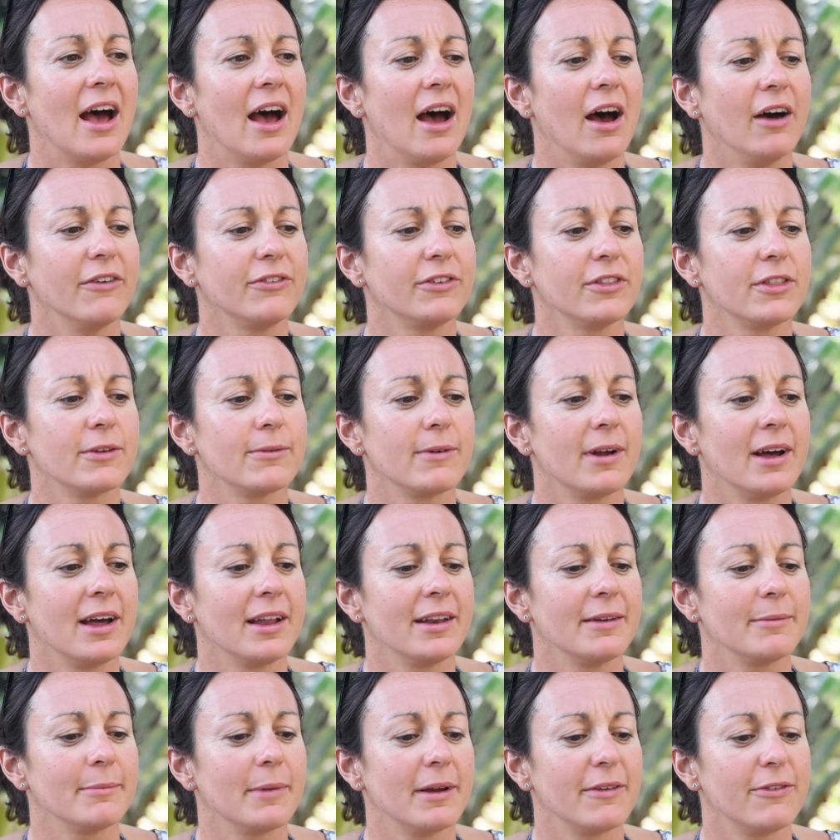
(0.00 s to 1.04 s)
after the
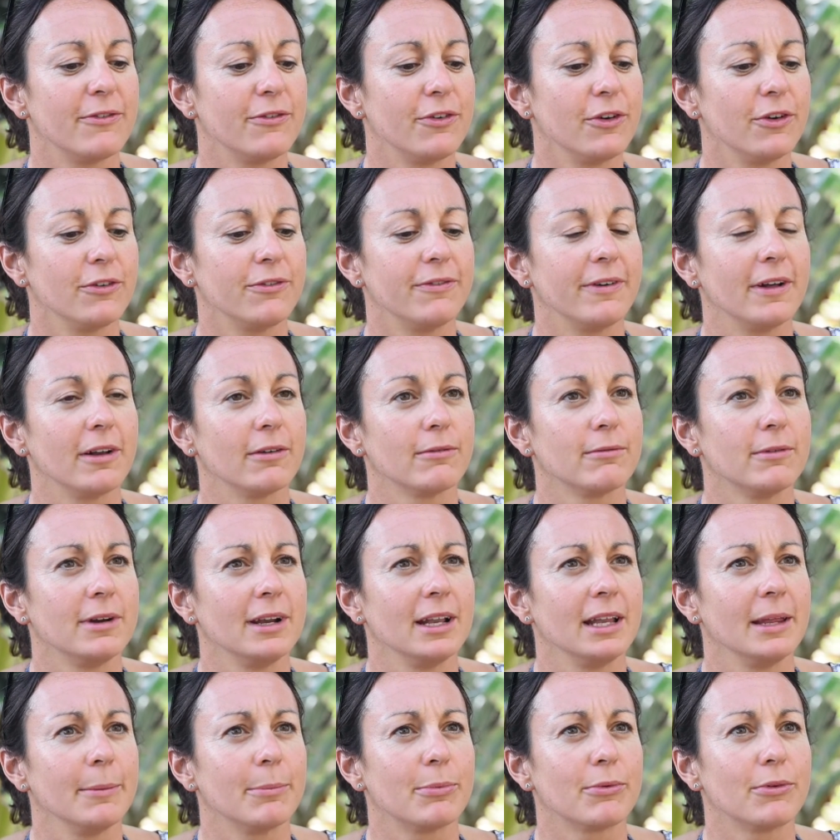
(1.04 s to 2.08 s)
run my foot felt
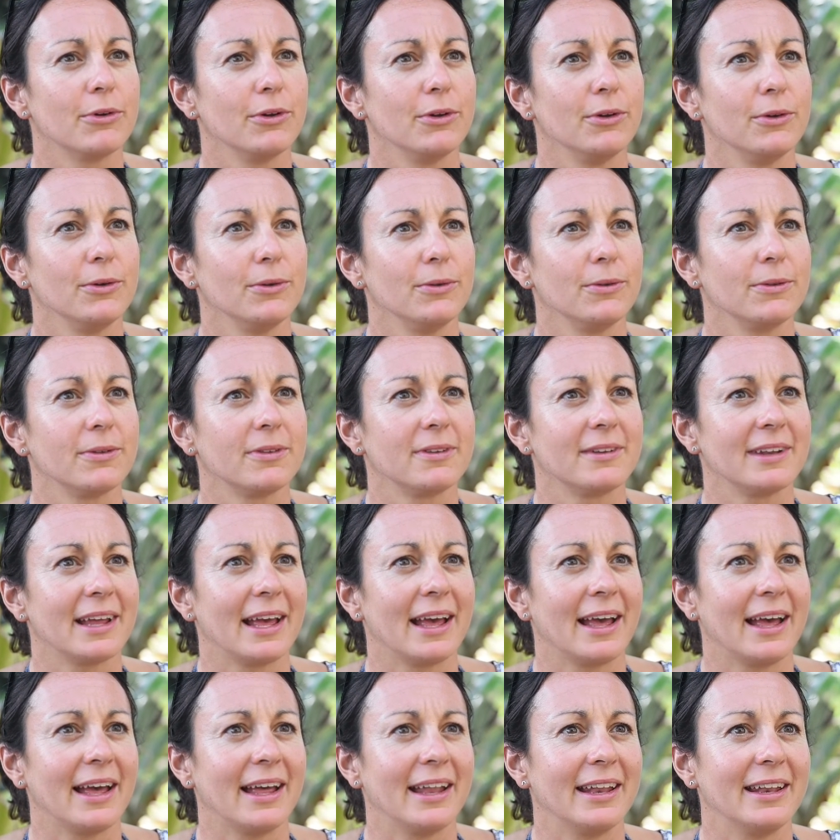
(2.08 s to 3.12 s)
really bruised
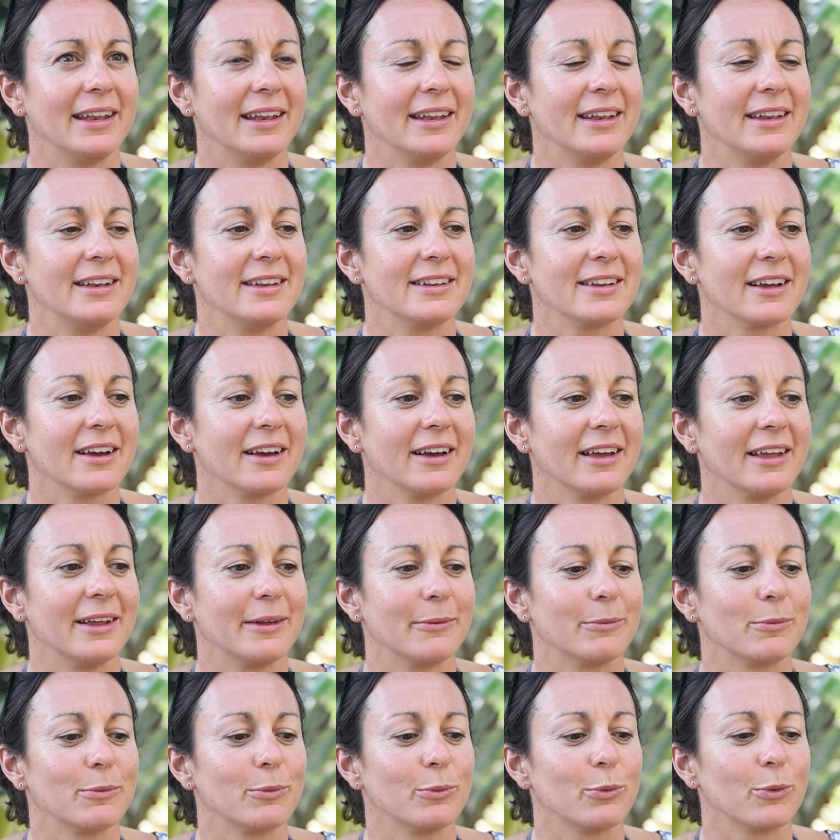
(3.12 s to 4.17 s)
and I